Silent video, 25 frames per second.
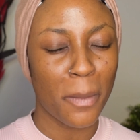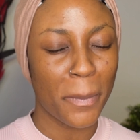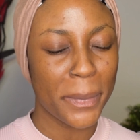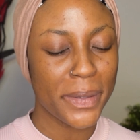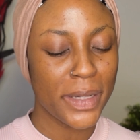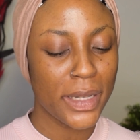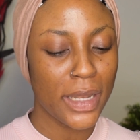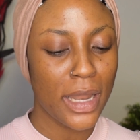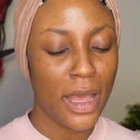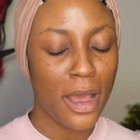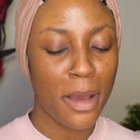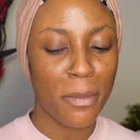
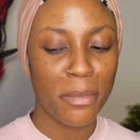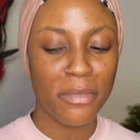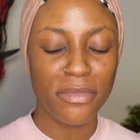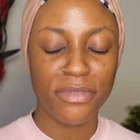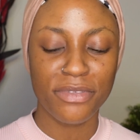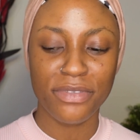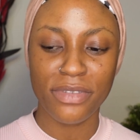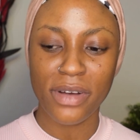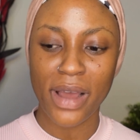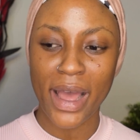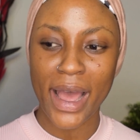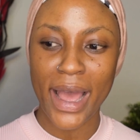plum
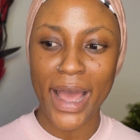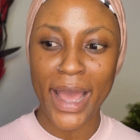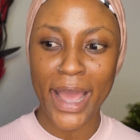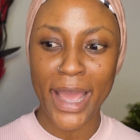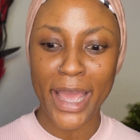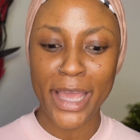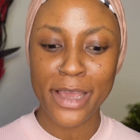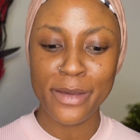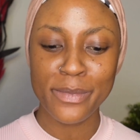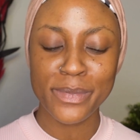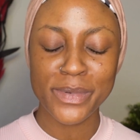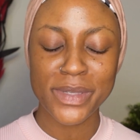
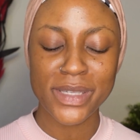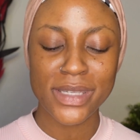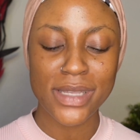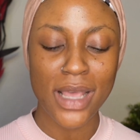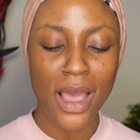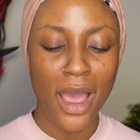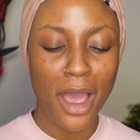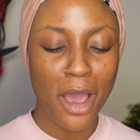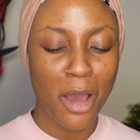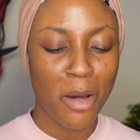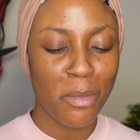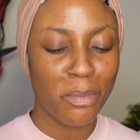vibes,